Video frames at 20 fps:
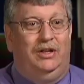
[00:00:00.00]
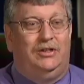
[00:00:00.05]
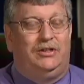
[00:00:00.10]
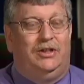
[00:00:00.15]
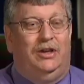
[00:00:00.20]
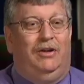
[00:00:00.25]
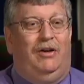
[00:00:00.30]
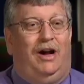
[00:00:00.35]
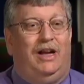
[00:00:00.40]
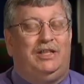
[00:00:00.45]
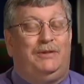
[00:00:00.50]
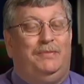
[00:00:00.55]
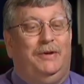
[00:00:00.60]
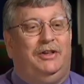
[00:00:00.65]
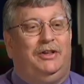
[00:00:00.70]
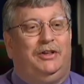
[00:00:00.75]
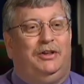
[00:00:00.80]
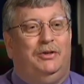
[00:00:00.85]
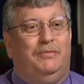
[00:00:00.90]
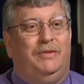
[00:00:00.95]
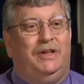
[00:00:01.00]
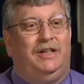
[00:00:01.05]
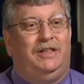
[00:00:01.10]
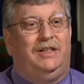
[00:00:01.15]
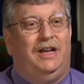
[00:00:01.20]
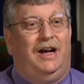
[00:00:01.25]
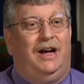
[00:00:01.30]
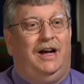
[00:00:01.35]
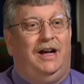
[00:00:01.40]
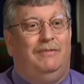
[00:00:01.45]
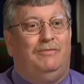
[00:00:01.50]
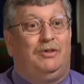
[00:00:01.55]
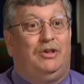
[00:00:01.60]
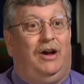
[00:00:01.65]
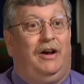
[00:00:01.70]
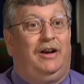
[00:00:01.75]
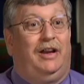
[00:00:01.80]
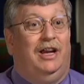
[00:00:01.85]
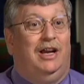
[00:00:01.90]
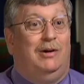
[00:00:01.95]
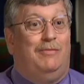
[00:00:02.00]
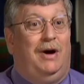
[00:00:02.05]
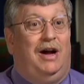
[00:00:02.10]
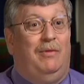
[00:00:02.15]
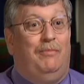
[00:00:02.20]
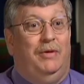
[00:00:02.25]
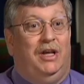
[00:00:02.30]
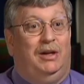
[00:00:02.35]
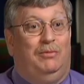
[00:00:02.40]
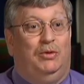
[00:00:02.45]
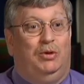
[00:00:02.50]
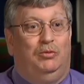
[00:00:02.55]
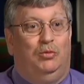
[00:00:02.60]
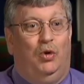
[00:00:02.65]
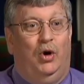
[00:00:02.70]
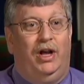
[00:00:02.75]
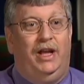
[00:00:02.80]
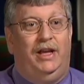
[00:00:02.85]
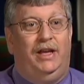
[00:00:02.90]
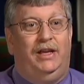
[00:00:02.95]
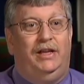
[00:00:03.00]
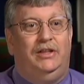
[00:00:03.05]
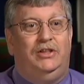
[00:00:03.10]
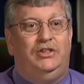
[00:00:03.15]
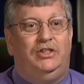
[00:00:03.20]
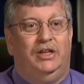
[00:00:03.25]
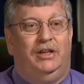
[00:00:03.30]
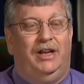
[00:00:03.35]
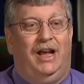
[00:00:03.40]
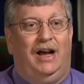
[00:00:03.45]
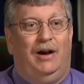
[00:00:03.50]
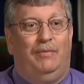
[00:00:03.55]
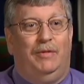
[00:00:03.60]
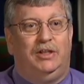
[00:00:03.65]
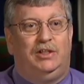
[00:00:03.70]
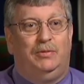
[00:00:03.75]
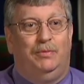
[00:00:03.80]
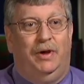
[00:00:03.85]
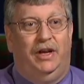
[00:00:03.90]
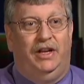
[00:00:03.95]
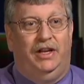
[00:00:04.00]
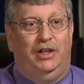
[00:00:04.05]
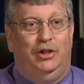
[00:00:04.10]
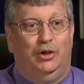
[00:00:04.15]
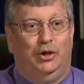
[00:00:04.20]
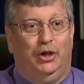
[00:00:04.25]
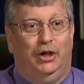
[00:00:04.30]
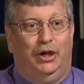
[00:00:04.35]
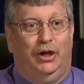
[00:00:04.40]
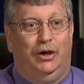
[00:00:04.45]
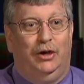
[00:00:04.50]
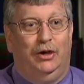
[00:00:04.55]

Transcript: So I spend a good bit of time talking about minimum wage and how much money you're going to